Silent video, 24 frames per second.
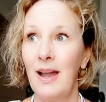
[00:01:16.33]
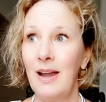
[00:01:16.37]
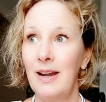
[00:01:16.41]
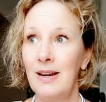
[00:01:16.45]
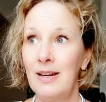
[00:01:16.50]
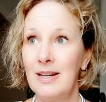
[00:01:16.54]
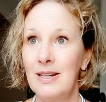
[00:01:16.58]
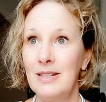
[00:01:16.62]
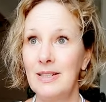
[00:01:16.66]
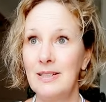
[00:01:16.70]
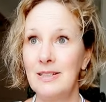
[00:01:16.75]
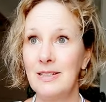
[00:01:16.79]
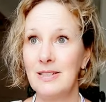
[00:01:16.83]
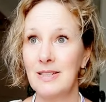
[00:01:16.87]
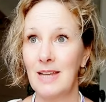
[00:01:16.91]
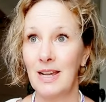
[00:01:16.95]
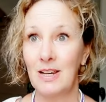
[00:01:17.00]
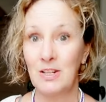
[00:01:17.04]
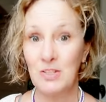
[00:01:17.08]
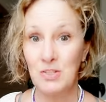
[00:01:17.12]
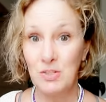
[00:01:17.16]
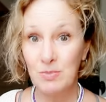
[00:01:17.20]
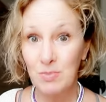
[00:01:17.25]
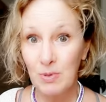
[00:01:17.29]
And
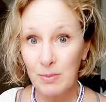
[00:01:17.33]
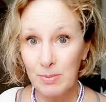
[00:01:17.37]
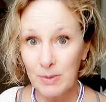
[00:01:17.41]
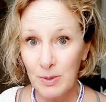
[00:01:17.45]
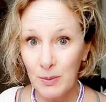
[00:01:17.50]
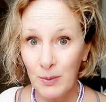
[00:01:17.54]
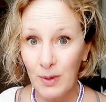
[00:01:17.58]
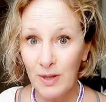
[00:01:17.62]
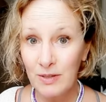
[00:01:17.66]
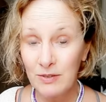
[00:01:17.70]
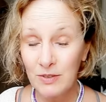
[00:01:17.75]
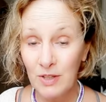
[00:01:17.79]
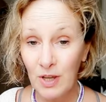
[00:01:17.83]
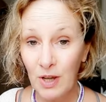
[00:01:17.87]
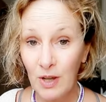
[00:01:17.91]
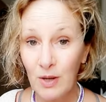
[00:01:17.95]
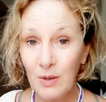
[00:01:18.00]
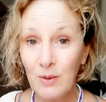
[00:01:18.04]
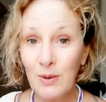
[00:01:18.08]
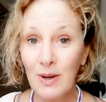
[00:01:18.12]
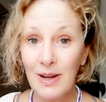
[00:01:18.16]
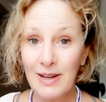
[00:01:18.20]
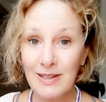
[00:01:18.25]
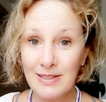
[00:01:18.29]
as you probably well
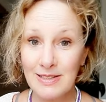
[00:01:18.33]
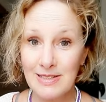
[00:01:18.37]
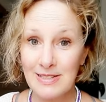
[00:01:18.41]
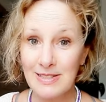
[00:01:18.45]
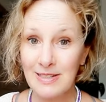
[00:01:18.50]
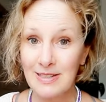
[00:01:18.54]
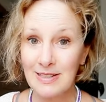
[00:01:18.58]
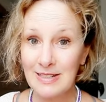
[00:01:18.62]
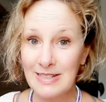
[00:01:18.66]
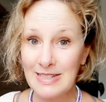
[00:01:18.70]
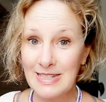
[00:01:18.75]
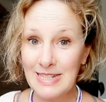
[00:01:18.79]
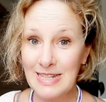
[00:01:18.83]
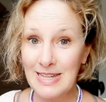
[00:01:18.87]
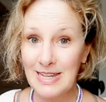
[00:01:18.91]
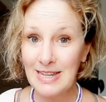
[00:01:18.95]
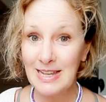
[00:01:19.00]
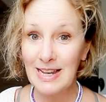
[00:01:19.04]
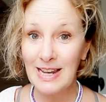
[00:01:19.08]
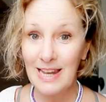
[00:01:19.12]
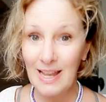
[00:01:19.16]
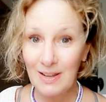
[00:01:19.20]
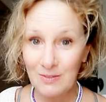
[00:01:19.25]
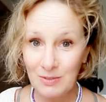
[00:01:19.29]
know,
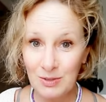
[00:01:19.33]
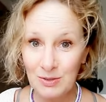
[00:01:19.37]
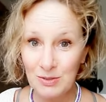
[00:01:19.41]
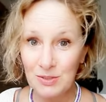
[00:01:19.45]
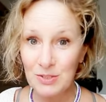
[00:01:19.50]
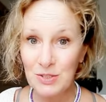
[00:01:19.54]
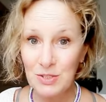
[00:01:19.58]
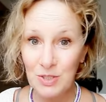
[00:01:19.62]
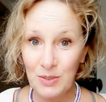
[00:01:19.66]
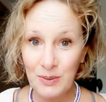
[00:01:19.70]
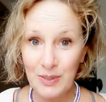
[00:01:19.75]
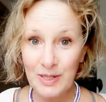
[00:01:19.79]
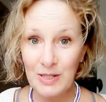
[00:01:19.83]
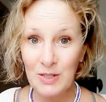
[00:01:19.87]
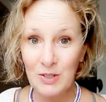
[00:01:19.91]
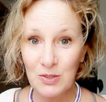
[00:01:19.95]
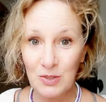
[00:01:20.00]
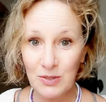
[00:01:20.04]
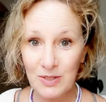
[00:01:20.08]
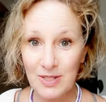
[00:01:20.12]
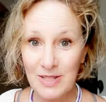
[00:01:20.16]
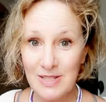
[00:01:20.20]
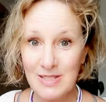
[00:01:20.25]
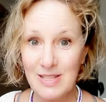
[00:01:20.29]
anxiety levels do
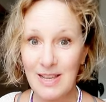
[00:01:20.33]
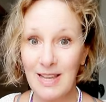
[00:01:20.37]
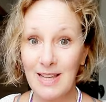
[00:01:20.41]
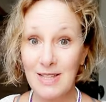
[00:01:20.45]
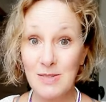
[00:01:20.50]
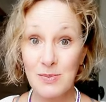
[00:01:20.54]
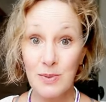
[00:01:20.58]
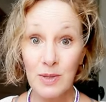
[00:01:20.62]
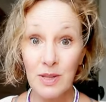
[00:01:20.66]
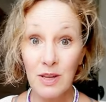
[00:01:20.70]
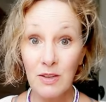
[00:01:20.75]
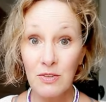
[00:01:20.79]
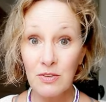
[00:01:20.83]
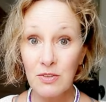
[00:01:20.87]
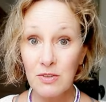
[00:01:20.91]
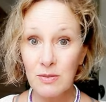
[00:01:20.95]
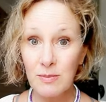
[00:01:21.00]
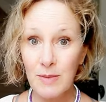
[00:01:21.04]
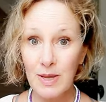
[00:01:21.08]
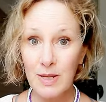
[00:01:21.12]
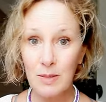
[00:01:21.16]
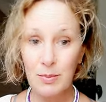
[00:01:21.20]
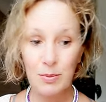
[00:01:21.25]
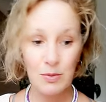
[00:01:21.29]
increase as we go through the
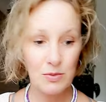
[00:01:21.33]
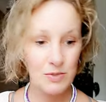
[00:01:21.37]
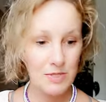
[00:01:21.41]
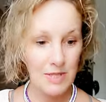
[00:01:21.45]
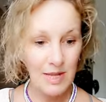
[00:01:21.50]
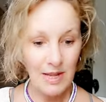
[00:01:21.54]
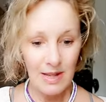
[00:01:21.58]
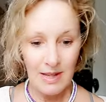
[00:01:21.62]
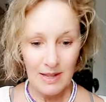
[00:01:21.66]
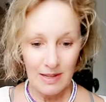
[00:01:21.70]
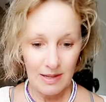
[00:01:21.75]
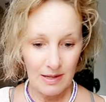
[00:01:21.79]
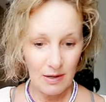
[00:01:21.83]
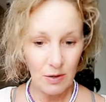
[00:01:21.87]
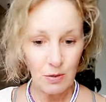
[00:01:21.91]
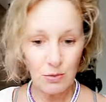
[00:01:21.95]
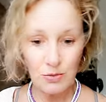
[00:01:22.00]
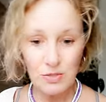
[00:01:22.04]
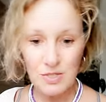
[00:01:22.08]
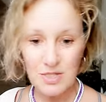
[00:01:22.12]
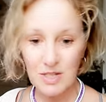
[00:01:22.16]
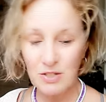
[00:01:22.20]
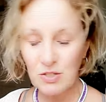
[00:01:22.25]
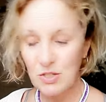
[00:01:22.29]
menopause.
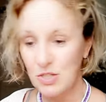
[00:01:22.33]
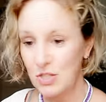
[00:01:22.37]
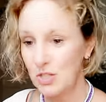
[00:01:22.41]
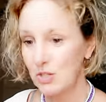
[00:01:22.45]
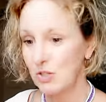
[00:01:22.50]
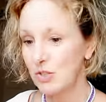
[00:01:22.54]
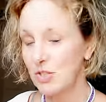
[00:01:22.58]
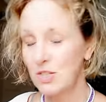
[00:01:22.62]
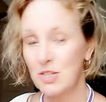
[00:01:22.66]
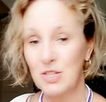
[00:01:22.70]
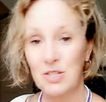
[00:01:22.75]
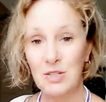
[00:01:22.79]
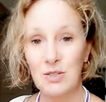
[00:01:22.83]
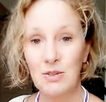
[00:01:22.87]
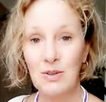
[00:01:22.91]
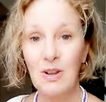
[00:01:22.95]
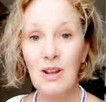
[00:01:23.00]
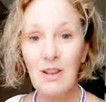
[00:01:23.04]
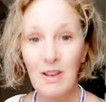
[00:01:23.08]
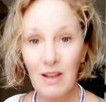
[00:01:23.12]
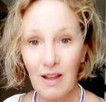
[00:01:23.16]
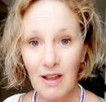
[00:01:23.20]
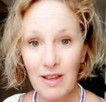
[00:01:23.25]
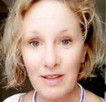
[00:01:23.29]
Also due to
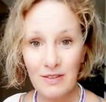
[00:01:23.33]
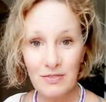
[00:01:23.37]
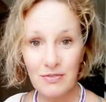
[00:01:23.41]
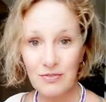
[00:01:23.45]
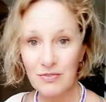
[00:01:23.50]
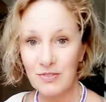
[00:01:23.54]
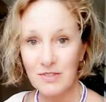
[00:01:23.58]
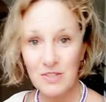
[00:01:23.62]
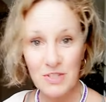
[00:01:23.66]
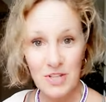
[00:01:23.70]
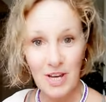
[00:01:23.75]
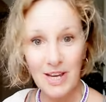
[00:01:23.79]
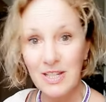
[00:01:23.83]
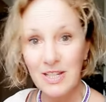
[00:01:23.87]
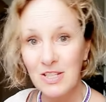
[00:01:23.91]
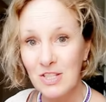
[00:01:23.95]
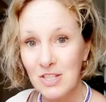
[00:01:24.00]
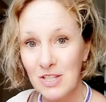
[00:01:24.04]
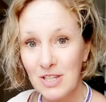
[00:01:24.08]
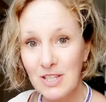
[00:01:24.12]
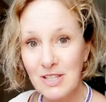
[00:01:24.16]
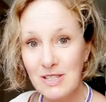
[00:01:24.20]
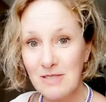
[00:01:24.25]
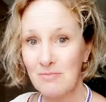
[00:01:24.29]
life
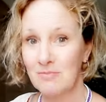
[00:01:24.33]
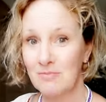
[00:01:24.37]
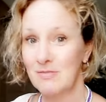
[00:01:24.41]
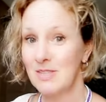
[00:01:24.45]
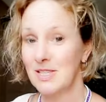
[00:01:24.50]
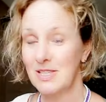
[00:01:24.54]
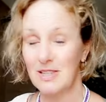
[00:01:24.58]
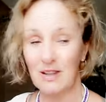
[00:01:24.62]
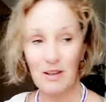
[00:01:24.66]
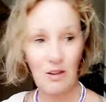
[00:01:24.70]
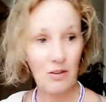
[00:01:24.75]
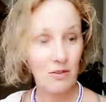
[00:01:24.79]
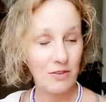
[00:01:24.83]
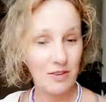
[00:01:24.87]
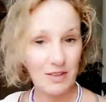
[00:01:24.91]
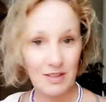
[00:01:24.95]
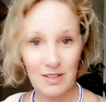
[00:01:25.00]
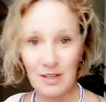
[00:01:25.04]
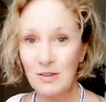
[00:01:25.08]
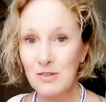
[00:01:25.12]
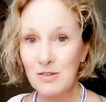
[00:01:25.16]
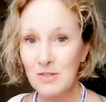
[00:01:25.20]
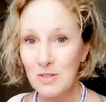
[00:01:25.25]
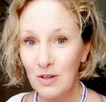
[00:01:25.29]
changes, there's a lot that
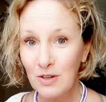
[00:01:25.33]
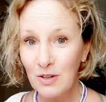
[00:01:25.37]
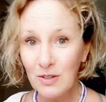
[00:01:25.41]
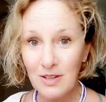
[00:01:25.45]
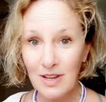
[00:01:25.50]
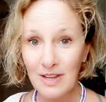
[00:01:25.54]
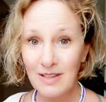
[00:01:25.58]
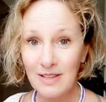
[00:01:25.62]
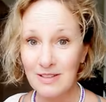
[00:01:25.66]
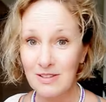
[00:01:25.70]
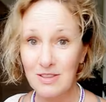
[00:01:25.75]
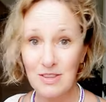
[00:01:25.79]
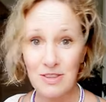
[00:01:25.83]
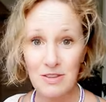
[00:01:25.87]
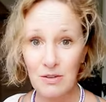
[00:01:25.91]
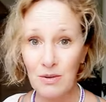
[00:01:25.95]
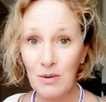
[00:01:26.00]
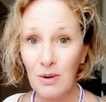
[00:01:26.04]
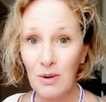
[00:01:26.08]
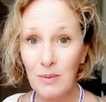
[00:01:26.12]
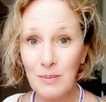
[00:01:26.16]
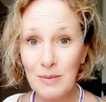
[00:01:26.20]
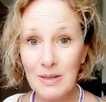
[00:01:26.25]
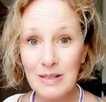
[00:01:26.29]
goes on
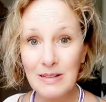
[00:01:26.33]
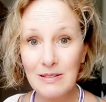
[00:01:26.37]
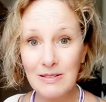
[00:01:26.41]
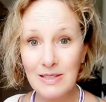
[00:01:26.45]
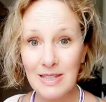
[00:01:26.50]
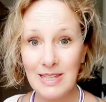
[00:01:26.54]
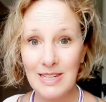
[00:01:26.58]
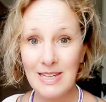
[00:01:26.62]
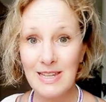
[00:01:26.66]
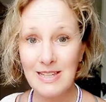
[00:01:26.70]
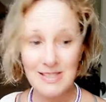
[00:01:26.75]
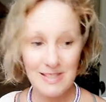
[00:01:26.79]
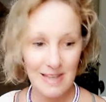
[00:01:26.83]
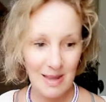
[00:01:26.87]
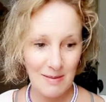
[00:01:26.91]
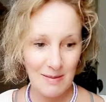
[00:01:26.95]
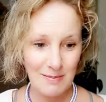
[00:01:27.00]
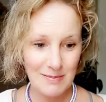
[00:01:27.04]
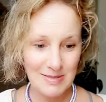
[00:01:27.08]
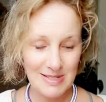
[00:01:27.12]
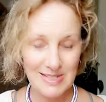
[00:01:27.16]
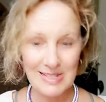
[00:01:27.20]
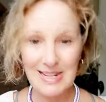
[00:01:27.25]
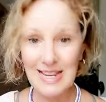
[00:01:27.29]
through our middle years,
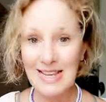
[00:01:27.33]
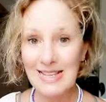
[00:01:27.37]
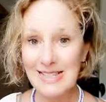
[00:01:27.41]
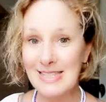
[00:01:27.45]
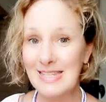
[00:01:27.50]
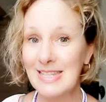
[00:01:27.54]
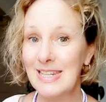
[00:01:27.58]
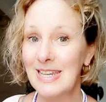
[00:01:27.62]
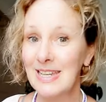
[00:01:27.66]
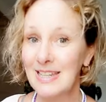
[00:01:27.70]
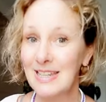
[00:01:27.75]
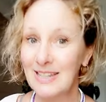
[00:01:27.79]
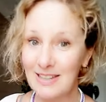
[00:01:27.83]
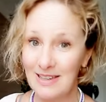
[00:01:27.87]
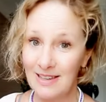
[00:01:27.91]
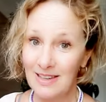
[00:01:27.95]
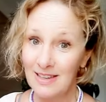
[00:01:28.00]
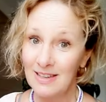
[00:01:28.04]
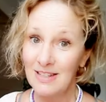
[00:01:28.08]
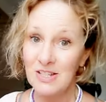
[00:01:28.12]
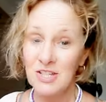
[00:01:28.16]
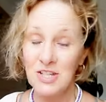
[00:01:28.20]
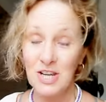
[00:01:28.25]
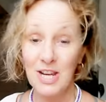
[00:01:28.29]
empty nesting,
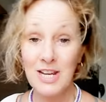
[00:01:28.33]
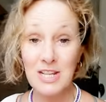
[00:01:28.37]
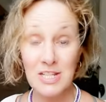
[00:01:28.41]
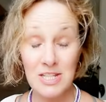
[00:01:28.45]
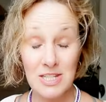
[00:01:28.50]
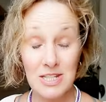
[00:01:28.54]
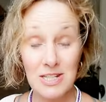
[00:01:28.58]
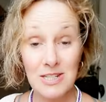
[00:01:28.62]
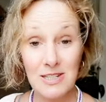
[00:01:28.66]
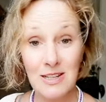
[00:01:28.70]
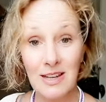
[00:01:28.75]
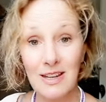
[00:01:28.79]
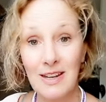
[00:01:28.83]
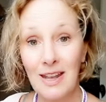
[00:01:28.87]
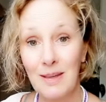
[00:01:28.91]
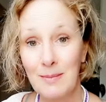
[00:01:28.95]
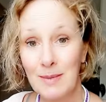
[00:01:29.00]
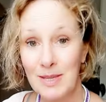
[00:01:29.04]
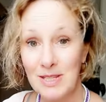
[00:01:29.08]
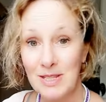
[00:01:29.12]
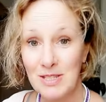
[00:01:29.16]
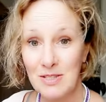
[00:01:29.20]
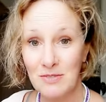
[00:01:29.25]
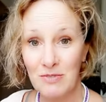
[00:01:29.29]
changes in
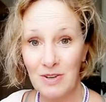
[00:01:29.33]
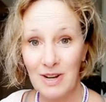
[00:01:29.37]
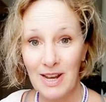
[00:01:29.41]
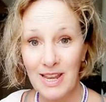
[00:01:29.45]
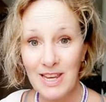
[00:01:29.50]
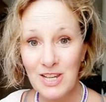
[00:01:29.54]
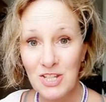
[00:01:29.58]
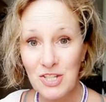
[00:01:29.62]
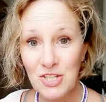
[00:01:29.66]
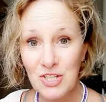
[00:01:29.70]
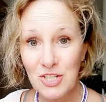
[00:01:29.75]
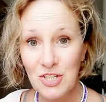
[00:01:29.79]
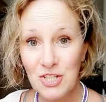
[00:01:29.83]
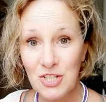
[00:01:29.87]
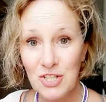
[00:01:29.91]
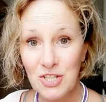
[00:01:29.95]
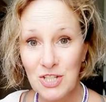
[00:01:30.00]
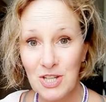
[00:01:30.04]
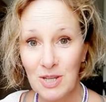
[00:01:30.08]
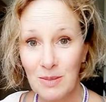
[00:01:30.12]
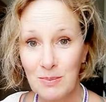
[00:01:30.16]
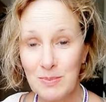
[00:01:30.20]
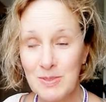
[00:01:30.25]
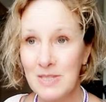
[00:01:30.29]
dynamics of
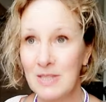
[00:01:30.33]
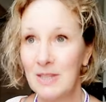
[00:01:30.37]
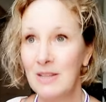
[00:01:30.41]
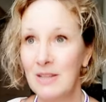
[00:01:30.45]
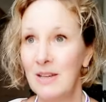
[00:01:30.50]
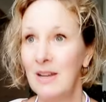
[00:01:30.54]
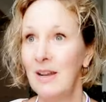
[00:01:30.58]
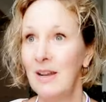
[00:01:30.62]
relationships,